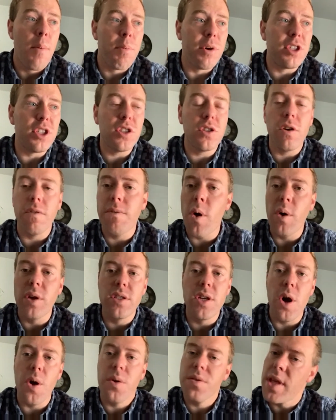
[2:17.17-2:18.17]
But just so
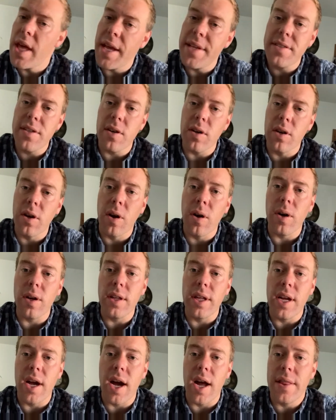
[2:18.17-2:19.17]
folks know, things that are
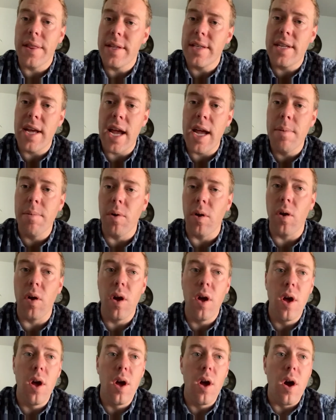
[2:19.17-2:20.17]
currently on the
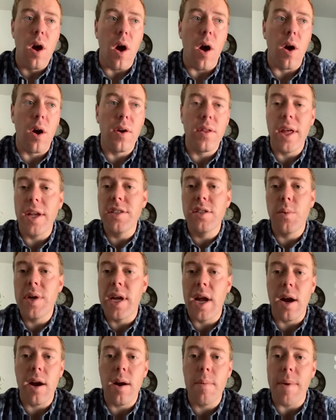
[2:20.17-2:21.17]
table are things that we
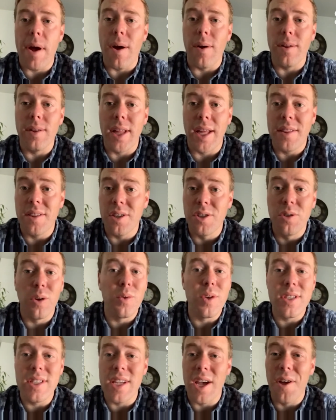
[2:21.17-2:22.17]
care about, like the
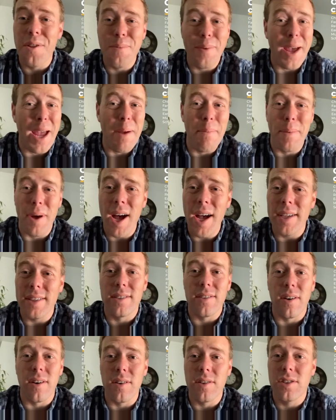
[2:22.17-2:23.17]
Children's Health Plan
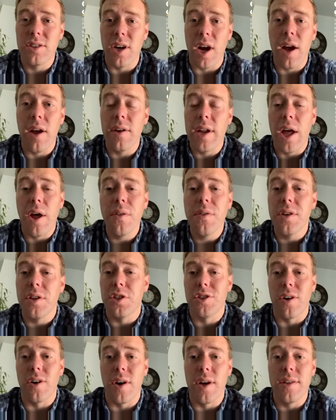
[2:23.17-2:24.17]
Plus, our child health
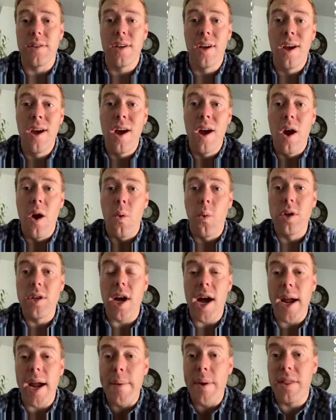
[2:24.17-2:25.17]
insurance. We're
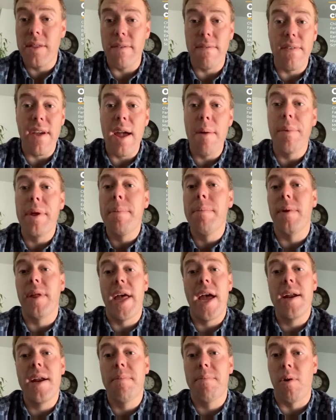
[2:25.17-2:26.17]
talking about the Family
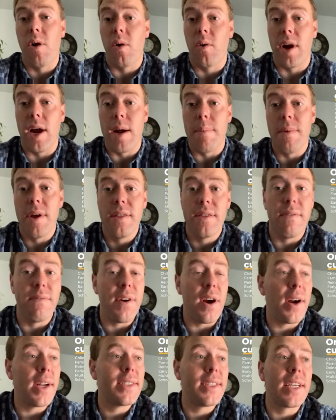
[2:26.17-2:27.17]
Planning Program, the
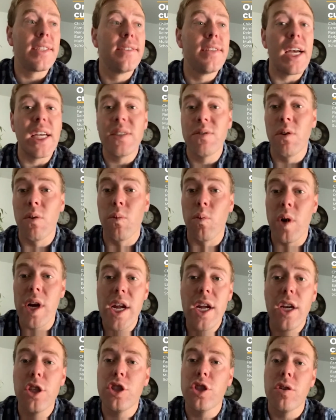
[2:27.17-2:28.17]
very successful
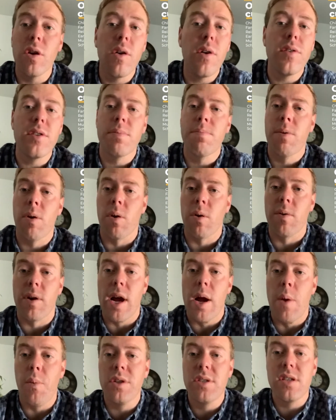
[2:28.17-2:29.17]
reinsurance
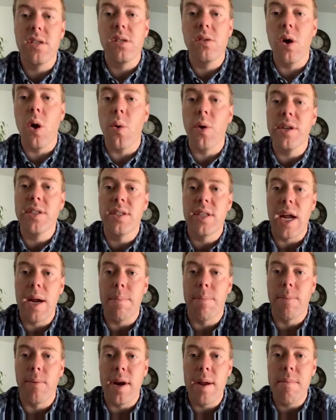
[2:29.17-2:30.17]
program, which has lowered
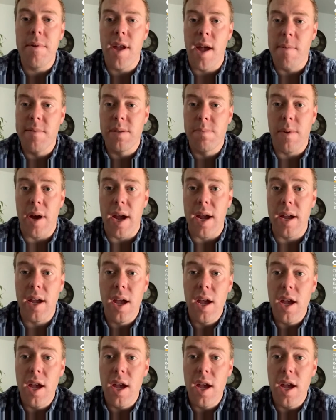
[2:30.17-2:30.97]
state premiums by,